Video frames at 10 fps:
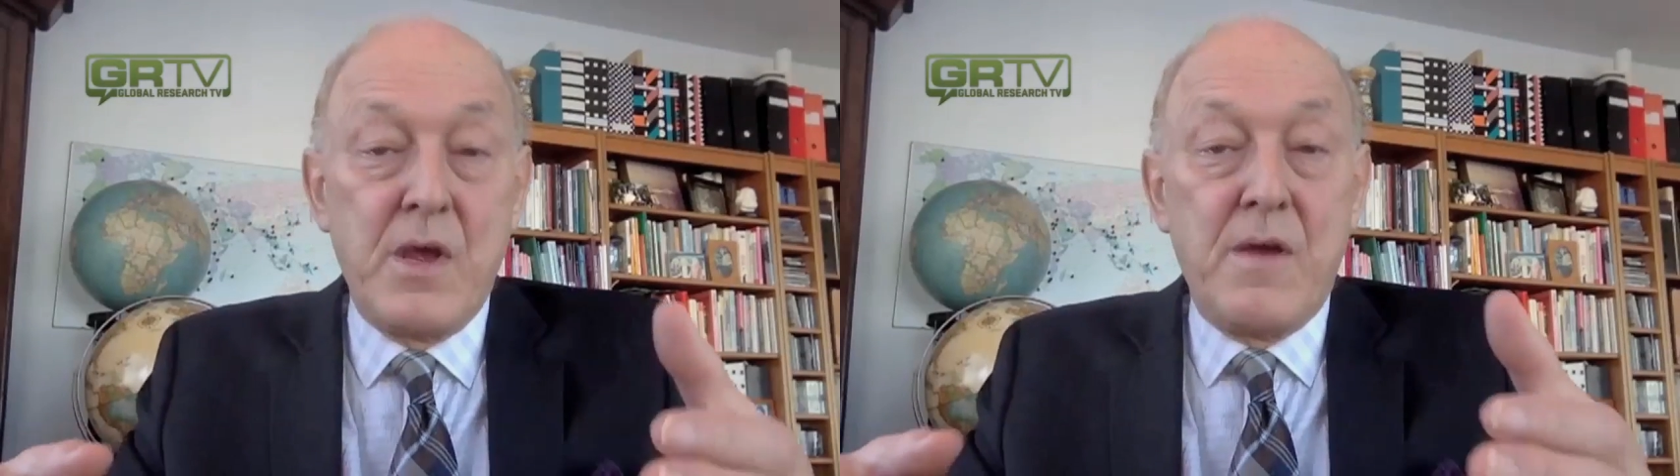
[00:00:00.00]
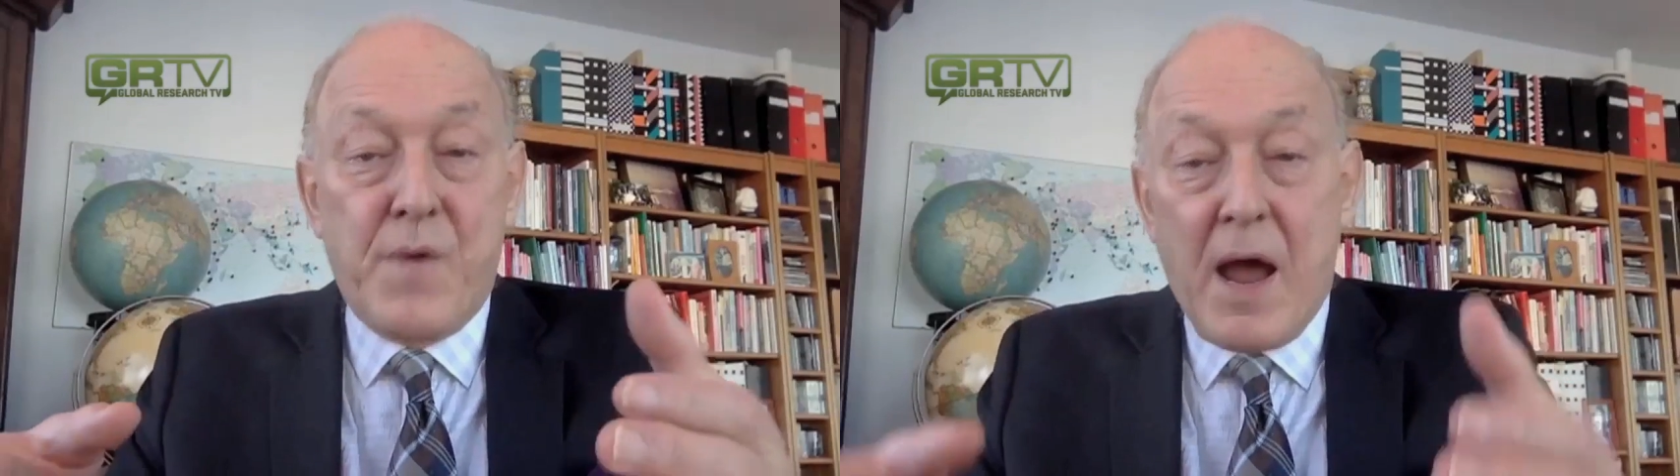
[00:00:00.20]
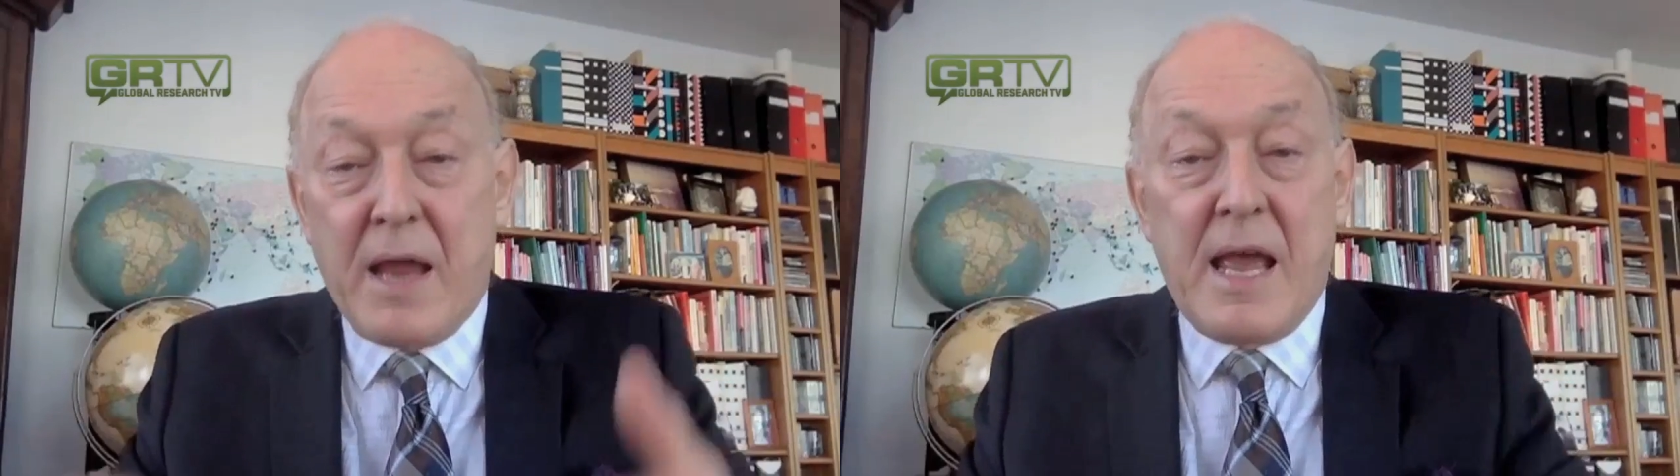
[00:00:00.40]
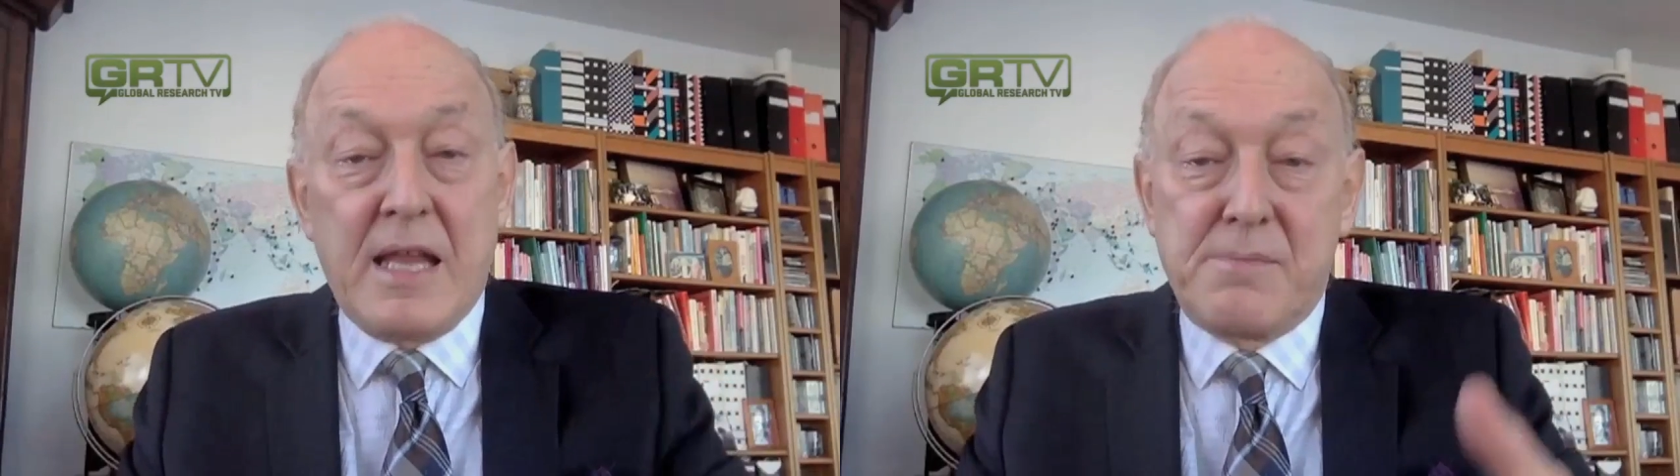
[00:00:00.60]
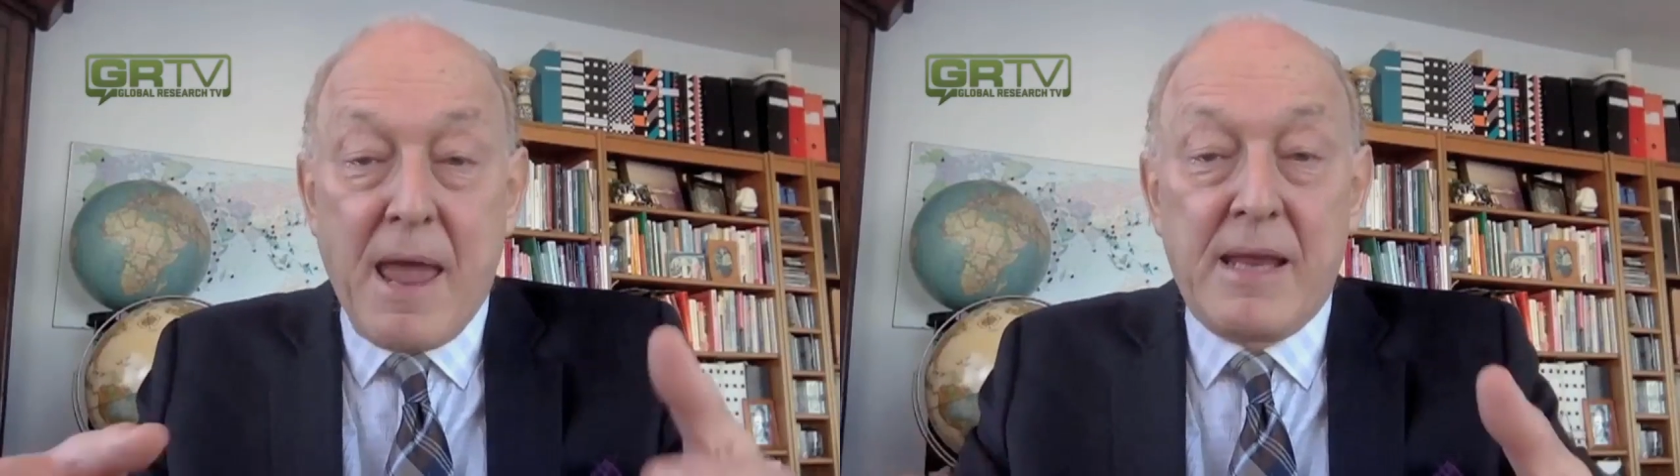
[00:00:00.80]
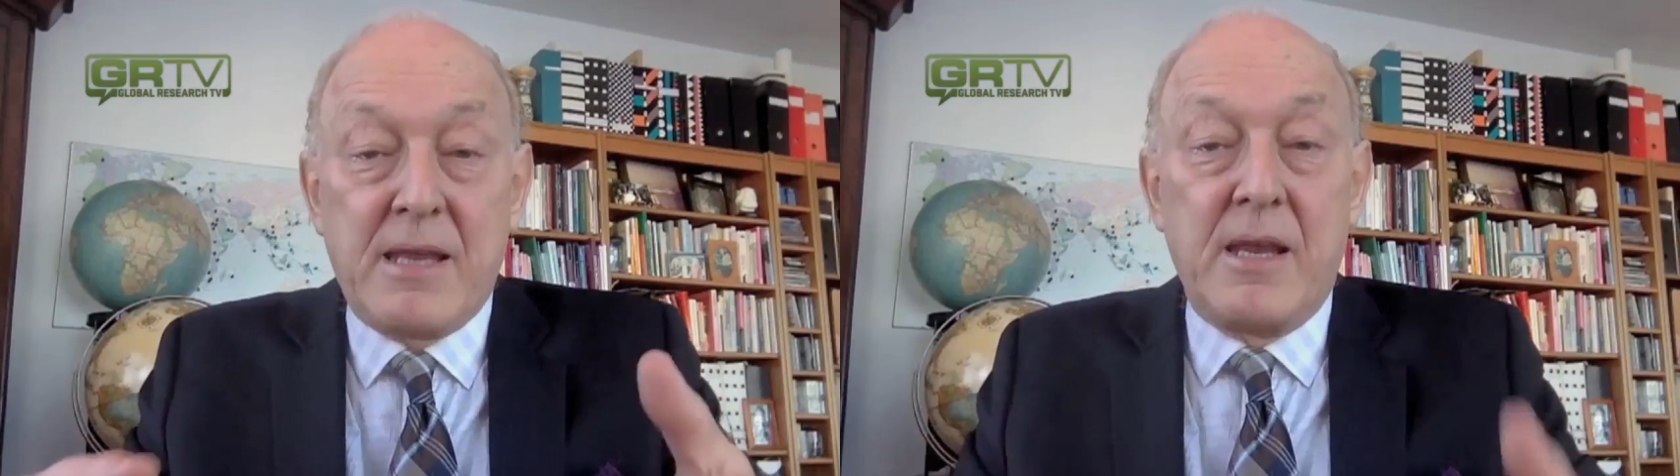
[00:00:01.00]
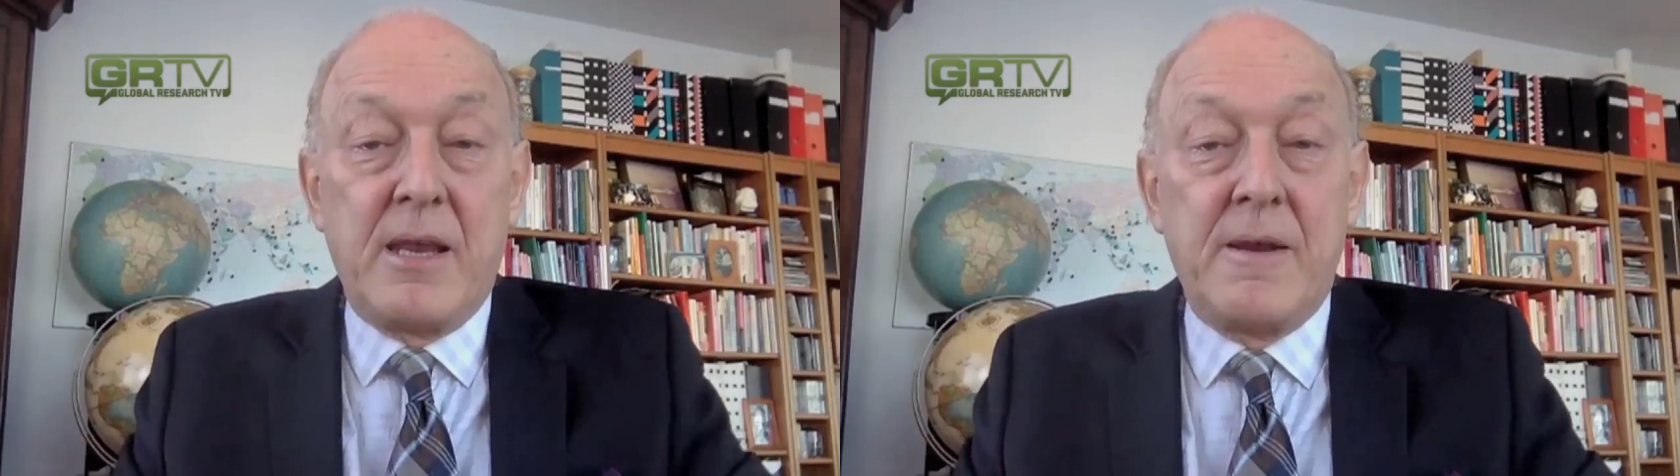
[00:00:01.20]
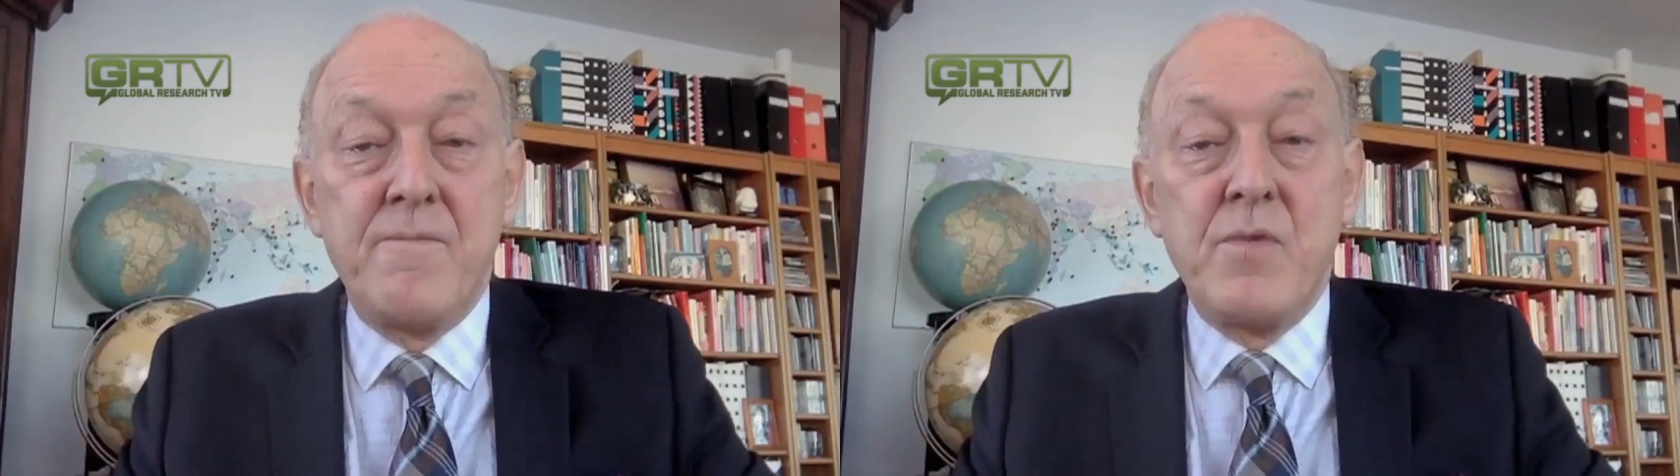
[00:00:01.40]
finance,
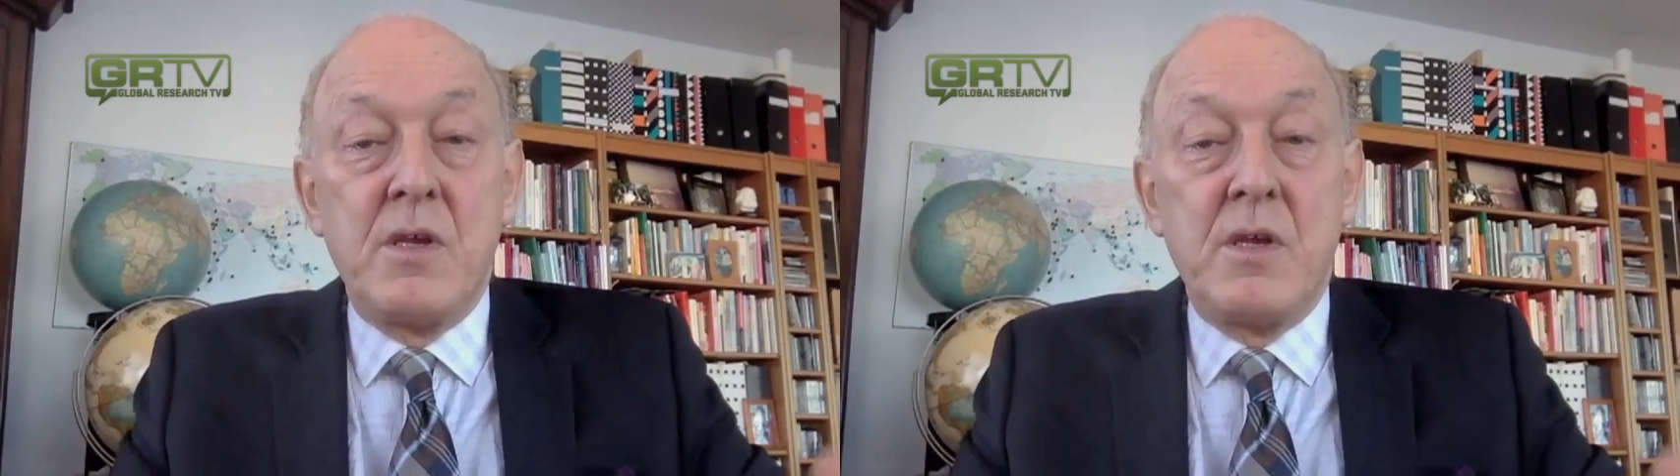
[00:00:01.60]
banking,